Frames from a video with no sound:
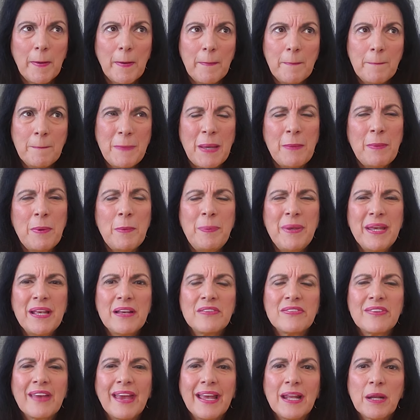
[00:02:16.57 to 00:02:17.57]
Maybe
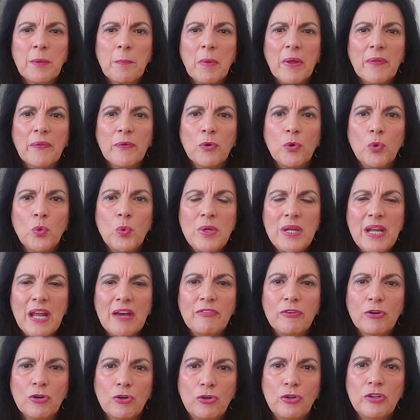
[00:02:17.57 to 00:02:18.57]
because I had a mother who
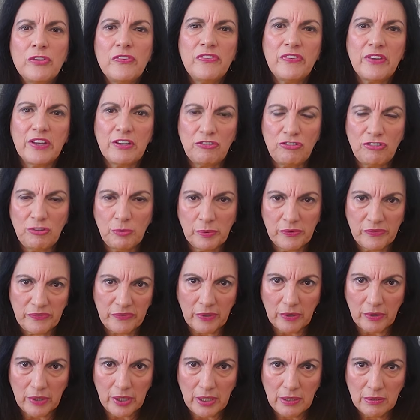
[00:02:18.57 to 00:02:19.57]
never could say she was
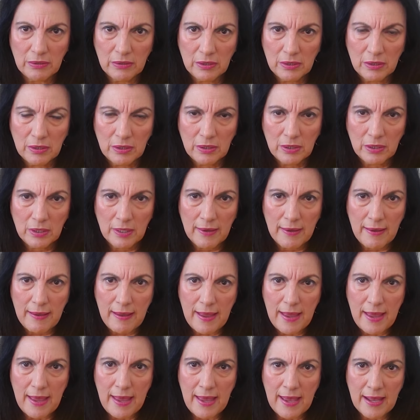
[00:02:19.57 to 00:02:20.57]
sorry.
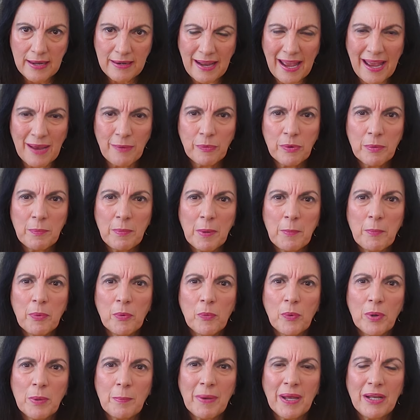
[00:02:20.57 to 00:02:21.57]
And I remember
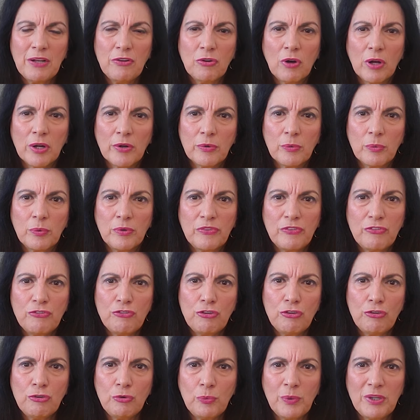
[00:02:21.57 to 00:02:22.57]
when my daughter was
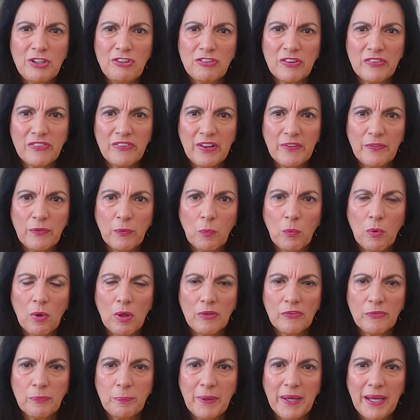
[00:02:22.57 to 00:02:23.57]
two, we just had the
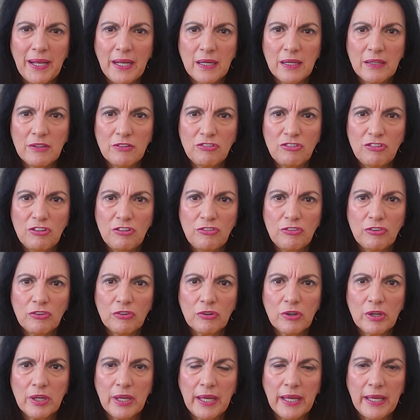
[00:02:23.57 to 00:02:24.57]
walls painted, and she
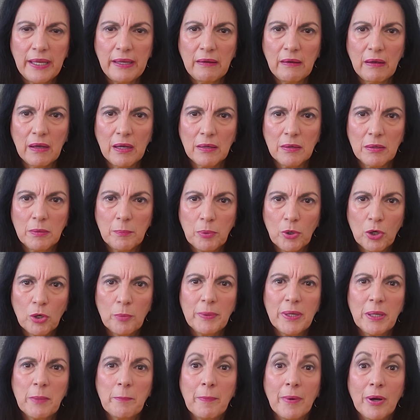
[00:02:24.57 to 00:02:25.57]
took a
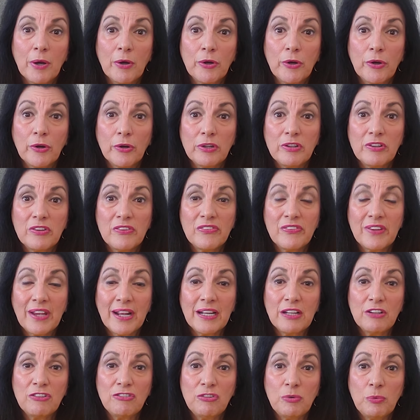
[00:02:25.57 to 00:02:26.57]
permanent marker and
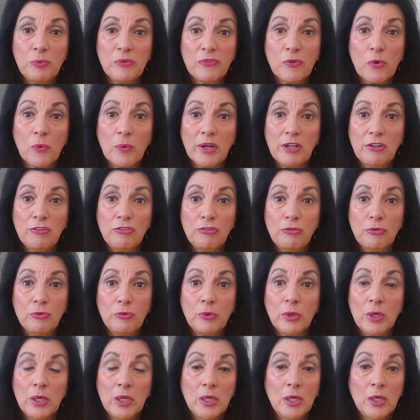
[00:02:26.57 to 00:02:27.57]
decided she was going
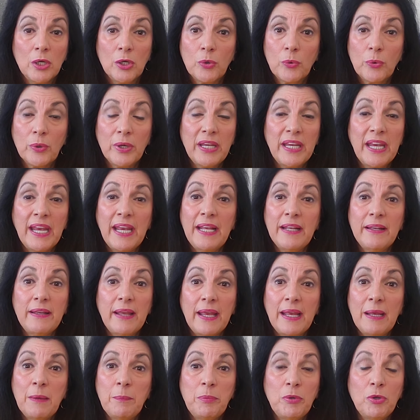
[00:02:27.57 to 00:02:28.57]
to create
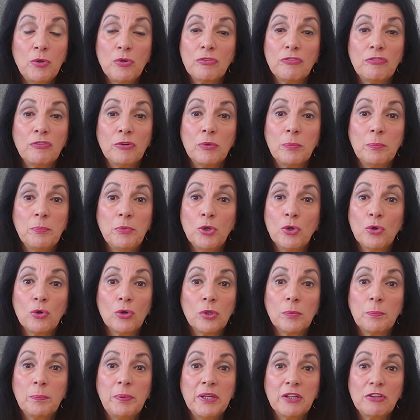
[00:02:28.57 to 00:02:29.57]
a beautiful
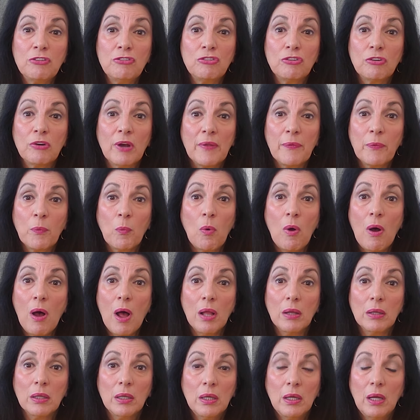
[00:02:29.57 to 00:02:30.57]
mural picture on the
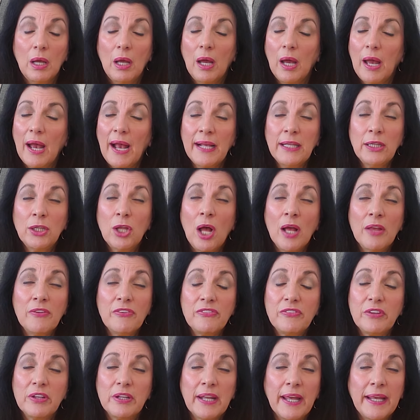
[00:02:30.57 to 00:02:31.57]
wall. I
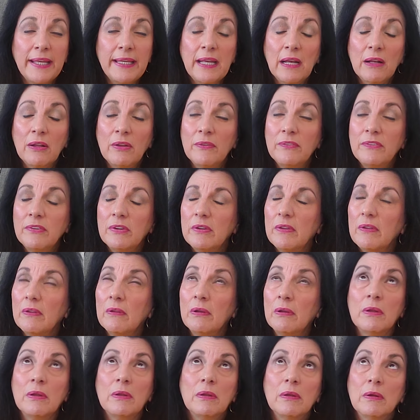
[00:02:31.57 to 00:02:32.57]
lost it and I yelled,
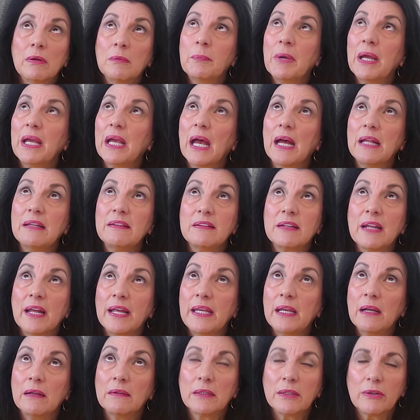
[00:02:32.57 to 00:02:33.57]
oh my God, did I
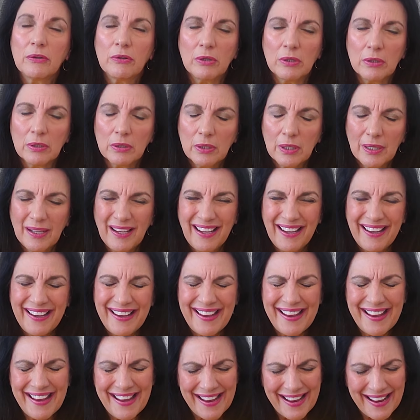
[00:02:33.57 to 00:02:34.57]
yell at her?
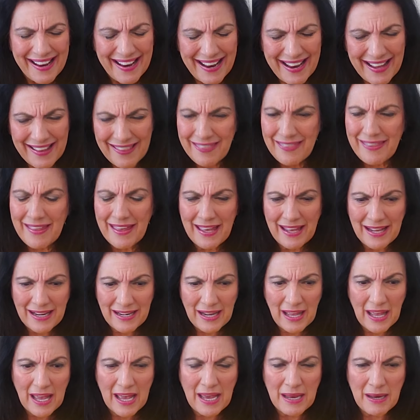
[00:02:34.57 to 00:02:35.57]
And then
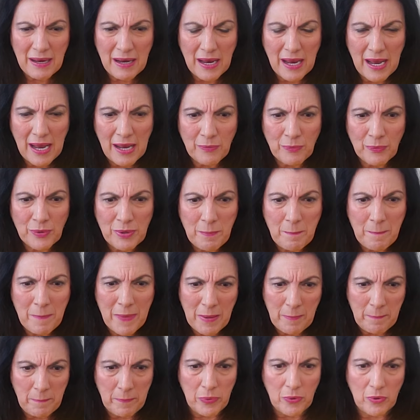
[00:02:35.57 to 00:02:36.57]
I
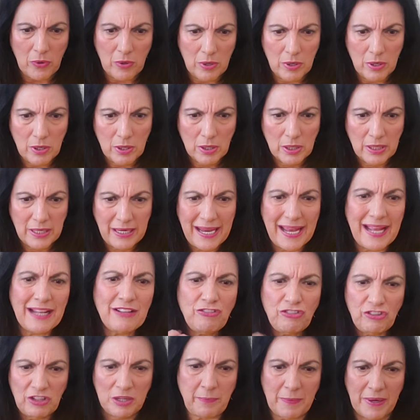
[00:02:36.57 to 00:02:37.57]
remember
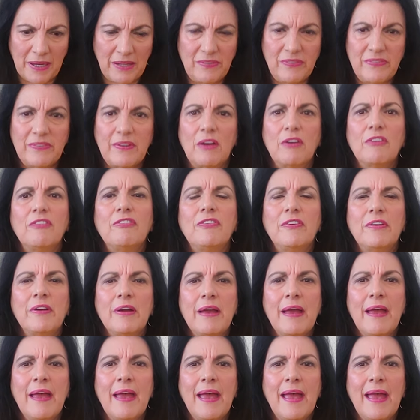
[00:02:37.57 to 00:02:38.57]
catching myself
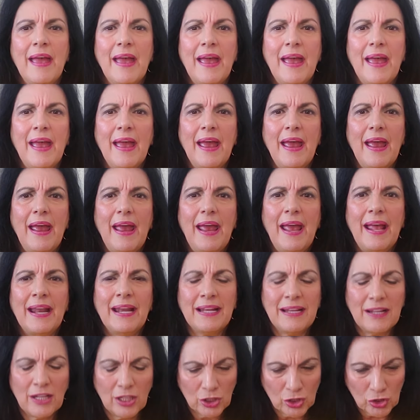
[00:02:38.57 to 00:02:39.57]

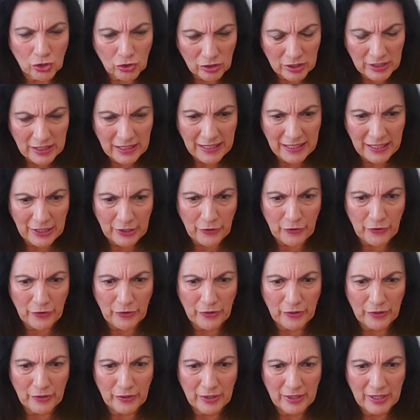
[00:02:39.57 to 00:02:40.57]
and looking at
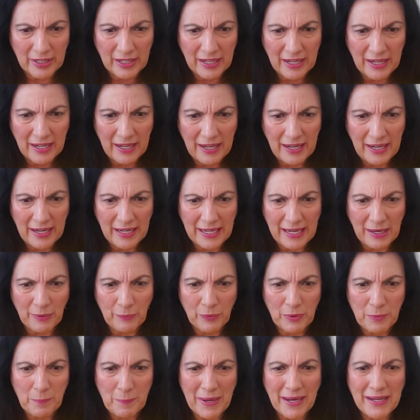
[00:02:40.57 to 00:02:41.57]
her, and I
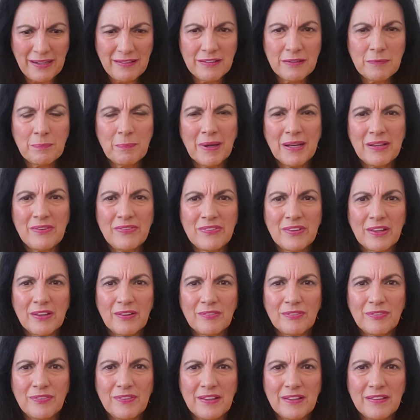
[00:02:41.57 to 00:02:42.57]
reminded
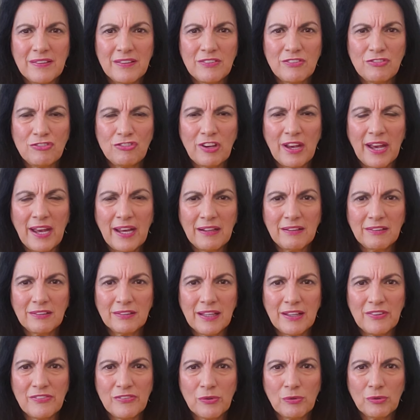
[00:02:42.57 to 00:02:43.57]
myself that this child
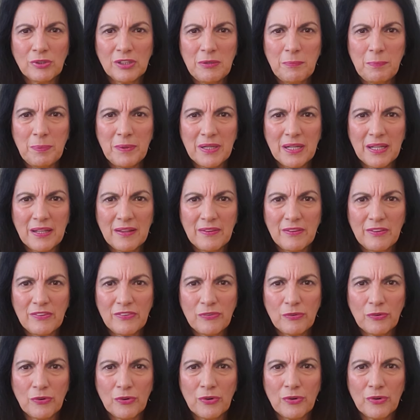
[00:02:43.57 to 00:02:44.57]
has only been on
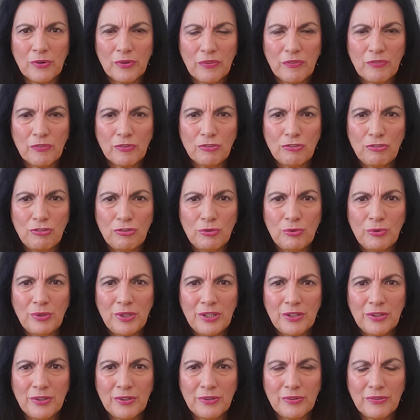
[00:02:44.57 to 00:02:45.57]
this earth for 2
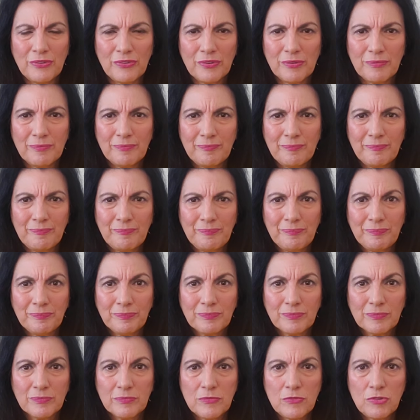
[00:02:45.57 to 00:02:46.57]
years.
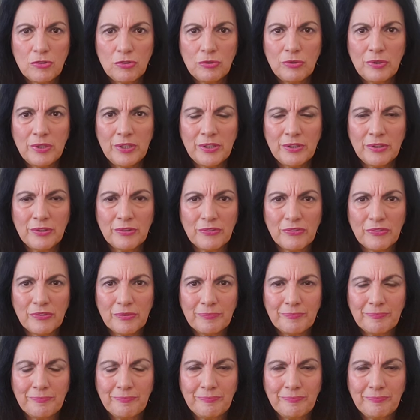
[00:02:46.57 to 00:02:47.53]
2 years.